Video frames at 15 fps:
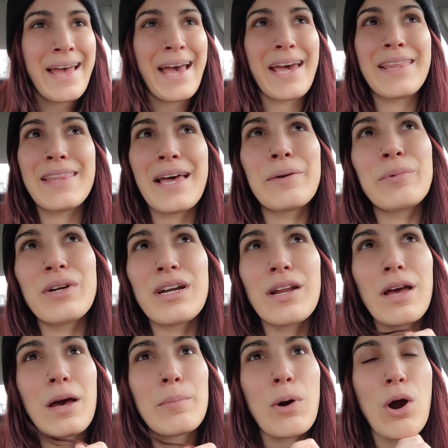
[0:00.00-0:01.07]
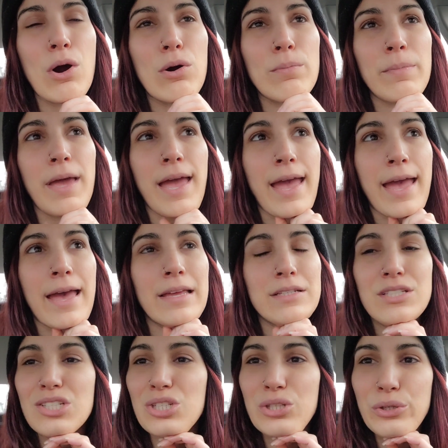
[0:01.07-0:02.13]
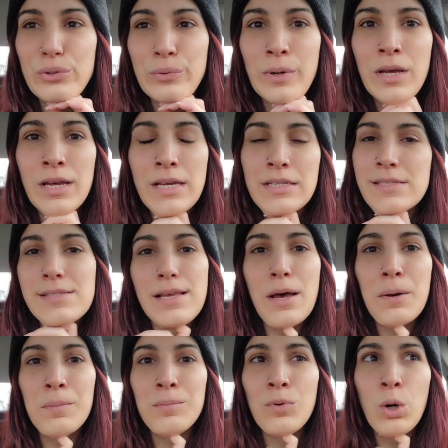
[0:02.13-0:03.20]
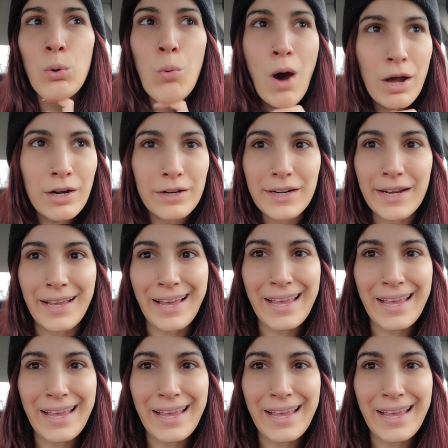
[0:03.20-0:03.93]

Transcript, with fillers: and then we're gonna come home and do some watering.